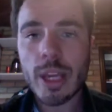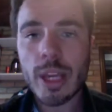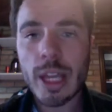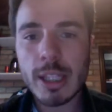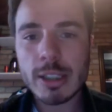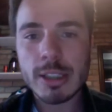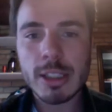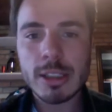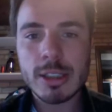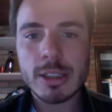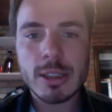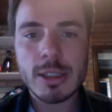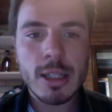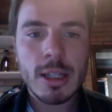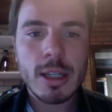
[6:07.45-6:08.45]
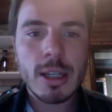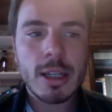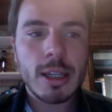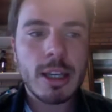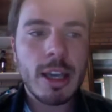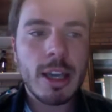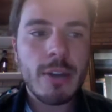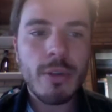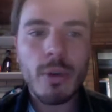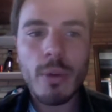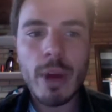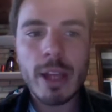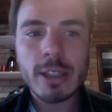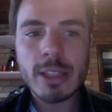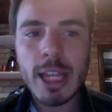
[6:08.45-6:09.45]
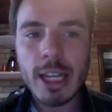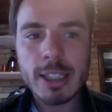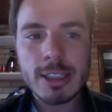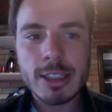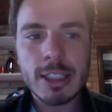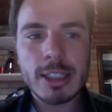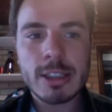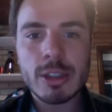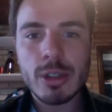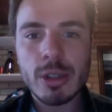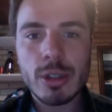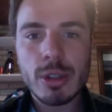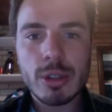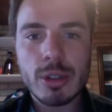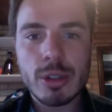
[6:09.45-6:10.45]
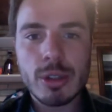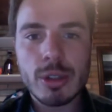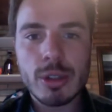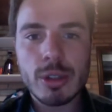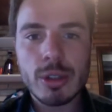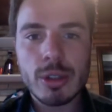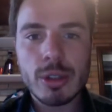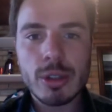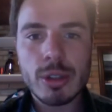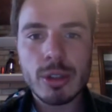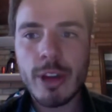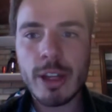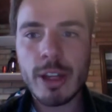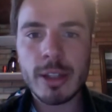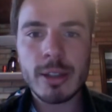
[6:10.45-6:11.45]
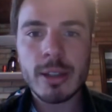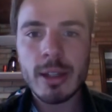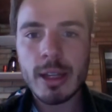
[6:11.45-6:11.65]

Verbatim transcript: We can just give away taxes to to any of them,